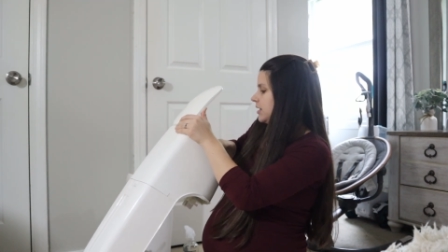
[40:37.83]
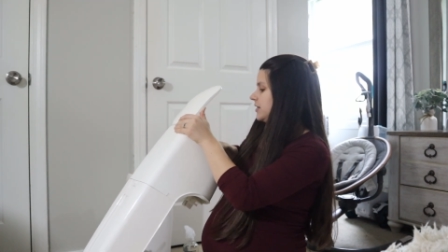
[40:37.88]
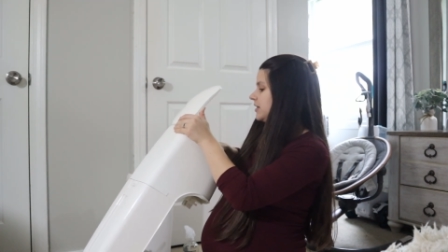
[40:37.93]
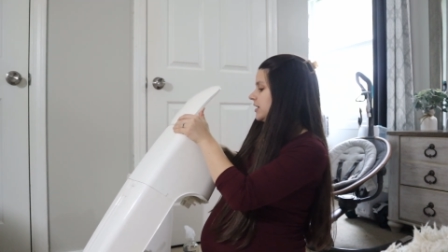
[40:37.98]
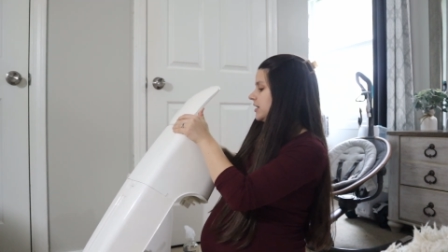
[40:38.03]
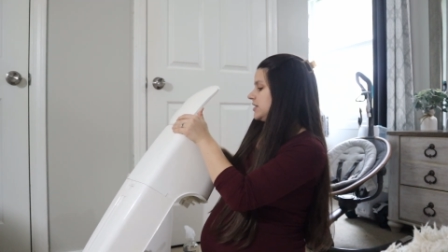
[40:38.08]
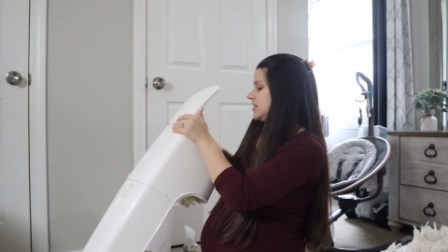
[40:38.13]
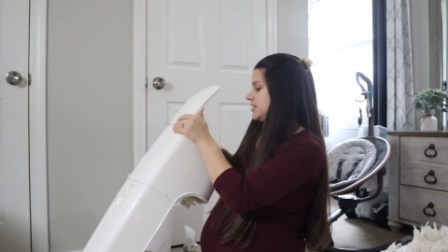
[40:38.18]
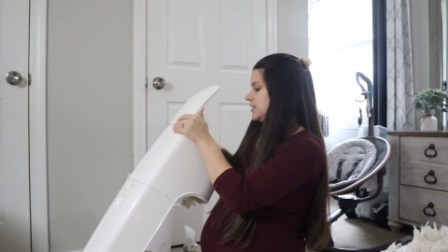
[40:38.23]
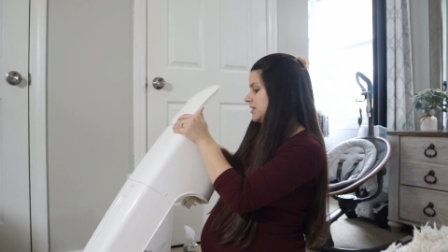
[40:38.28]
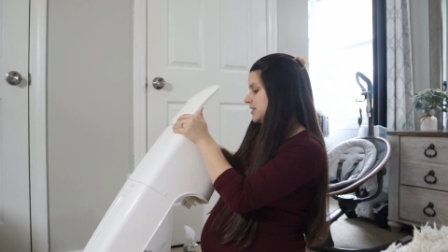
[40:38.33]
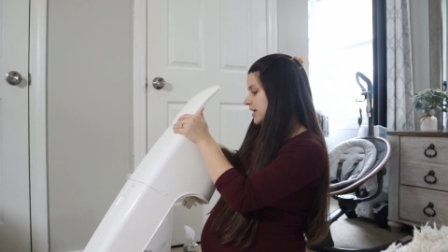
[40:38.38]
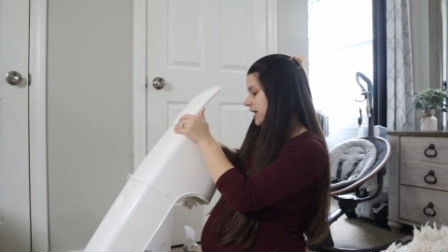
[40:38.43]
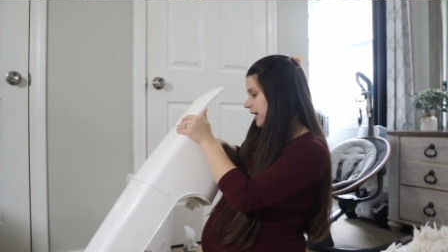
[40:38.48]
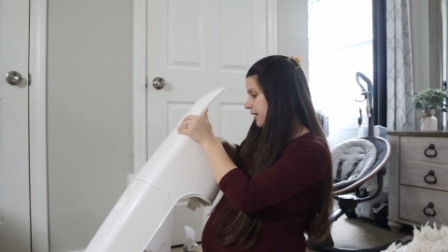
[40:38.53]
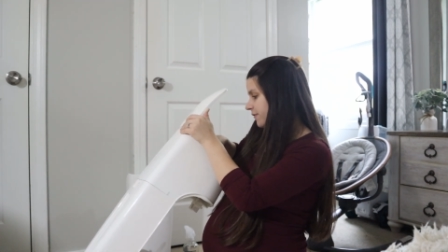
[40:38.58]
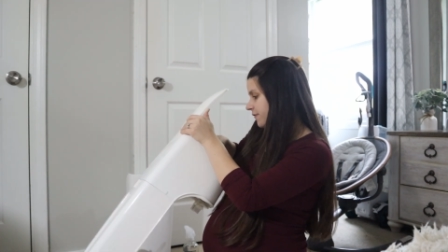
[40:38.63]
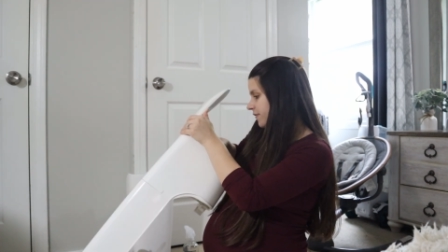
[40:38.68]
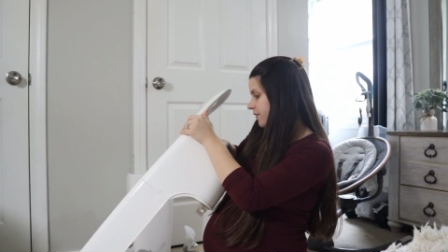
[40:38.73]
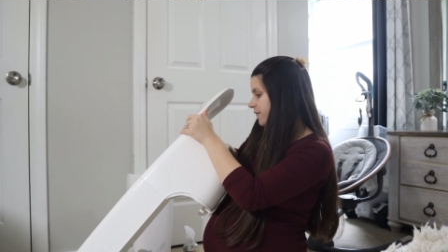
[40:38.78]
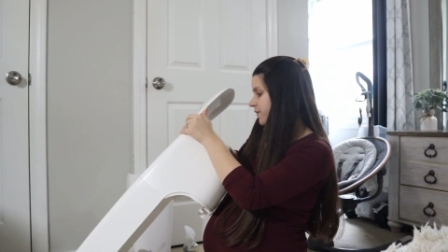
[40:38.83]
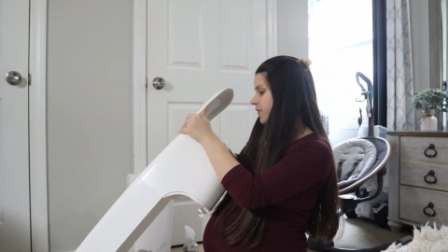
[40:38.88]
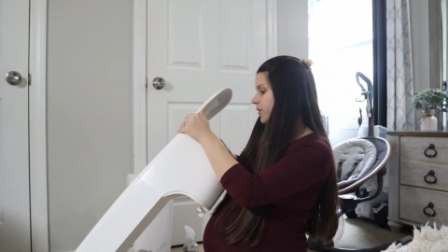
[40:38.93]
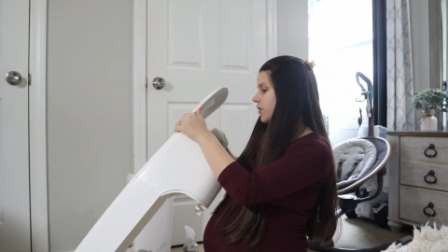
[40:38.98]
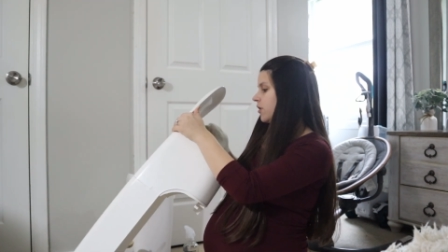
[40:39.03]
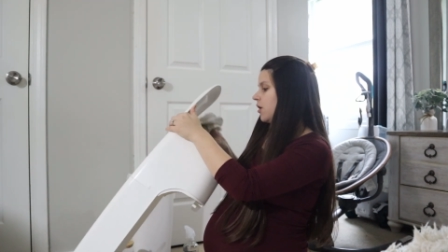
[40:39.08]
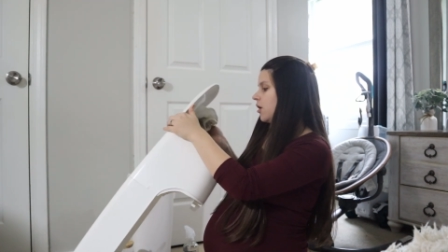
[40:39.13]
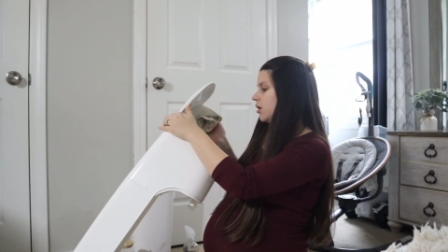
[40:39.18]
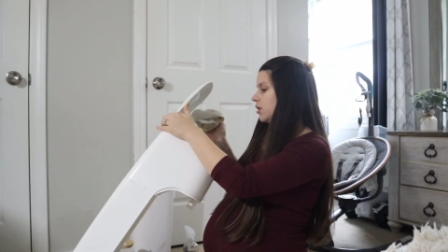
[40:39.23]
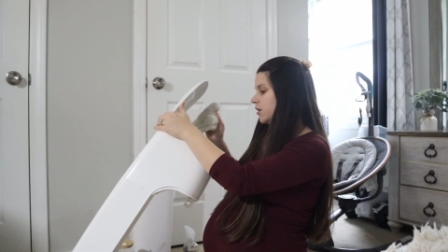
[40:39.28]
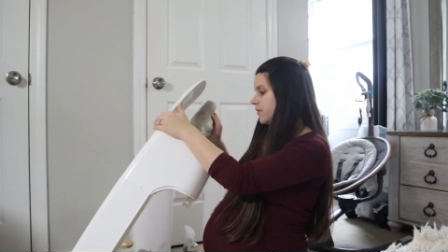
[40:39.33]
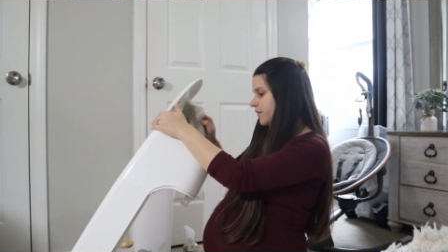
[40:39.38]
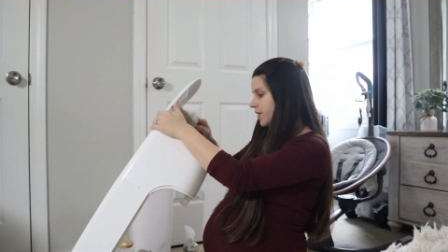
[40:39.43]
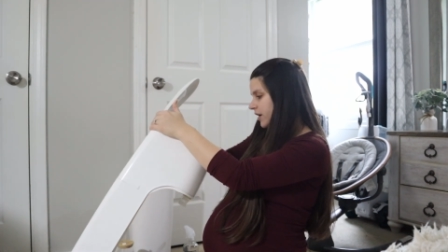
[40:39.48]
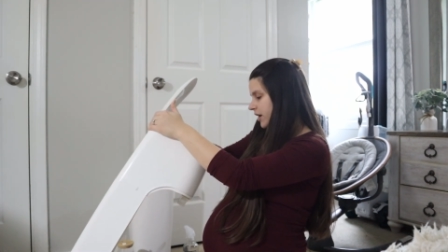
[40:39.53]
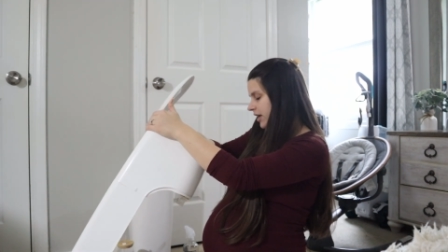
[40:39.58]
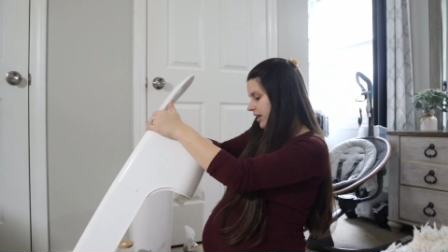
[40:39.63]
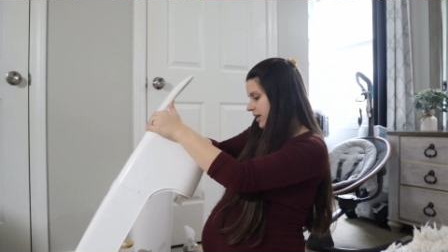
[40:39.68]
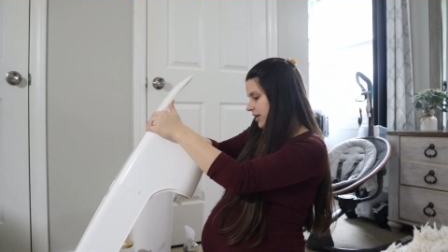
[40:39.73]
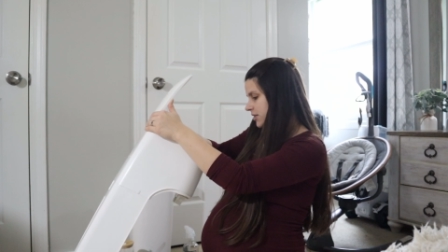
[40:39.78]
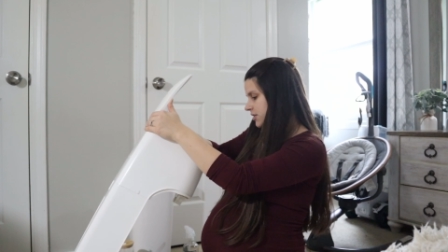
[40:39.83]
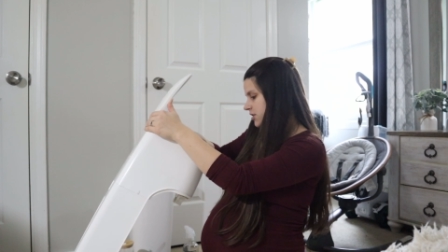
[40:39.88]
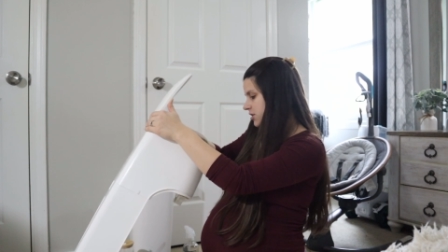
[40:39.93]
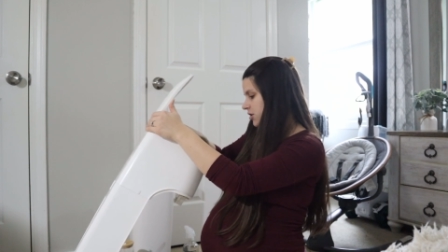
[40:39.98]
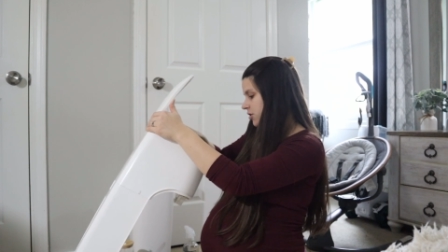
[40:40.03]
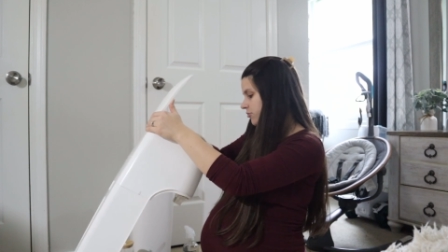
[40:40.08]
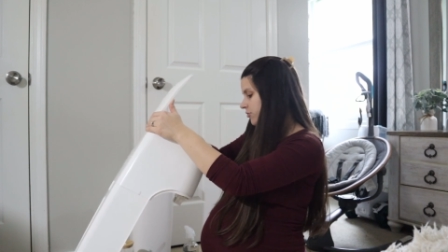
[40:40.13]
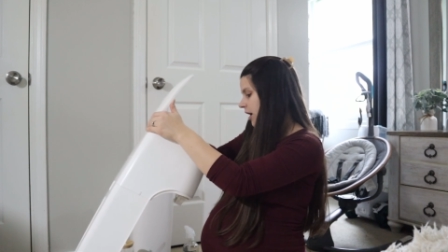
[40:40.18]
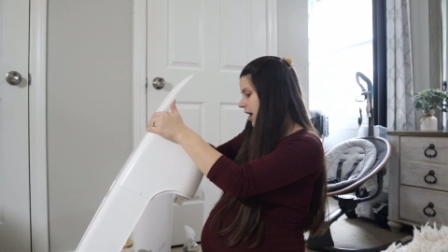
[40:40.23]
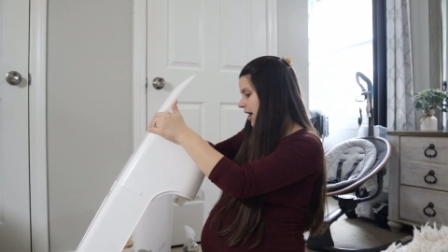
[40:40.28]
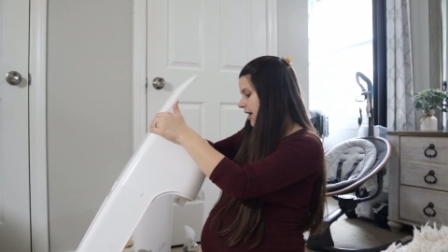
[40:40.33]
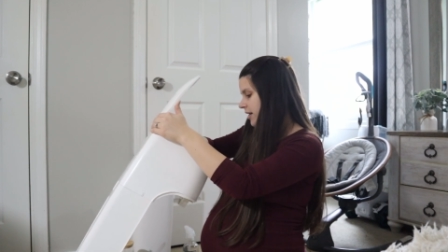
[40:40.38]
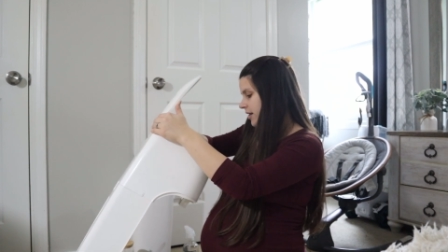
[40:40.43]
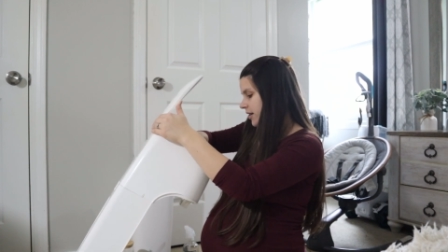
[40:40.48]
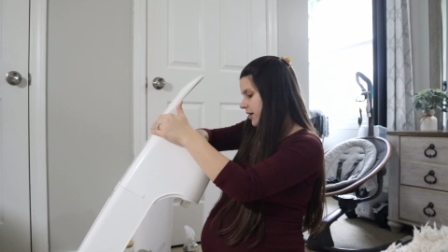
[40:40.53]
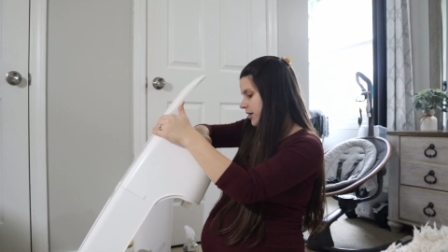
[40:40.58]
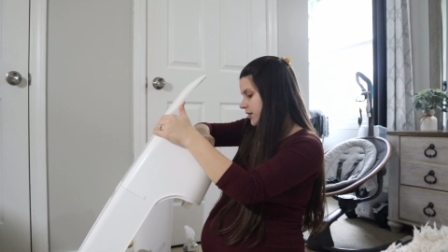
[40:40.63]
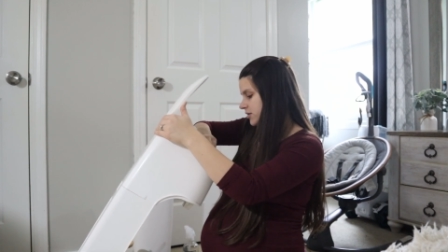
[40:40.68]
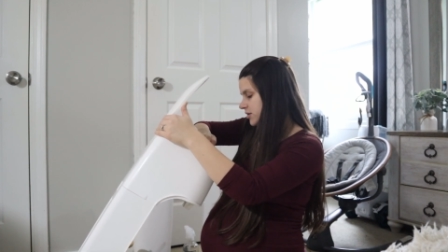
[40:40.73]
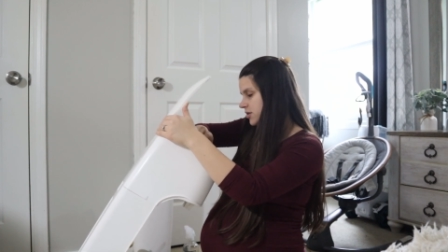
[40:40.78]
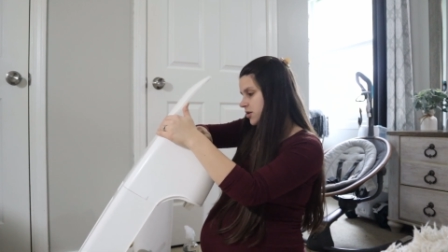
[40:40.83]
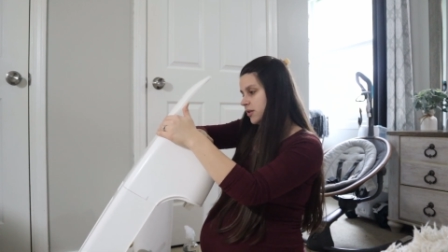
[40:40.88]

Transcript: that is safe for all of our kids to ride in.